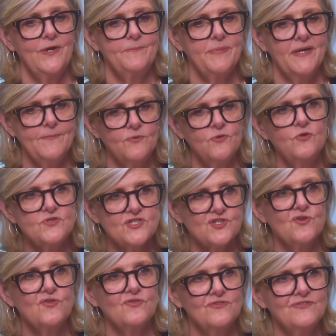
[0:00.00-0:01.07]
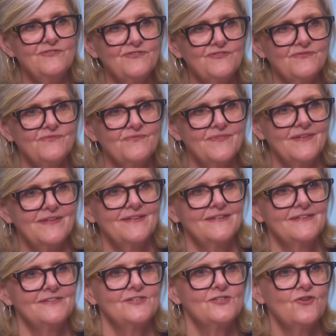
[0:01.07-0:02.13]
people who serve
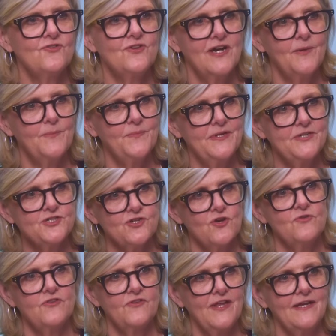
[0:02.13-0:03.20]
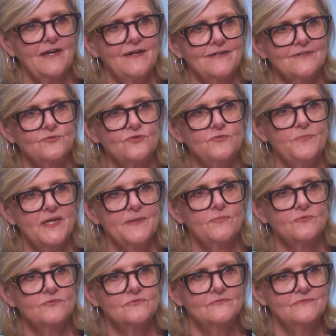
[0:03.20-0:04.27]
turn up and show that they are good
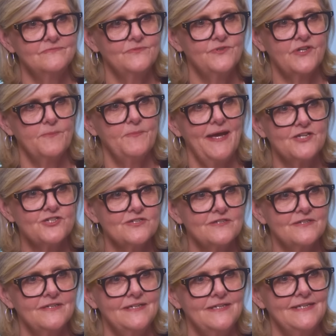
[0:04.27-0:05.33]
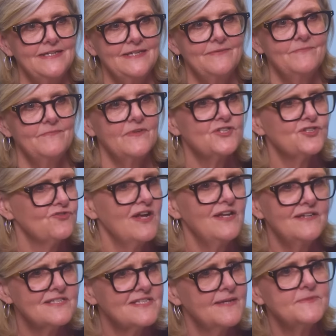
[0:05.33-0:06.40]
people with compassion,
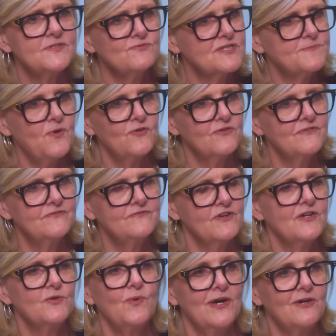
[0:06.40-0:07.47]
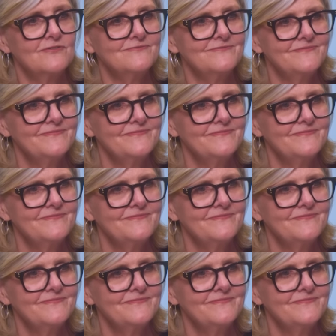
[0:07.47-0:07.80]
Australians seem to respond very well.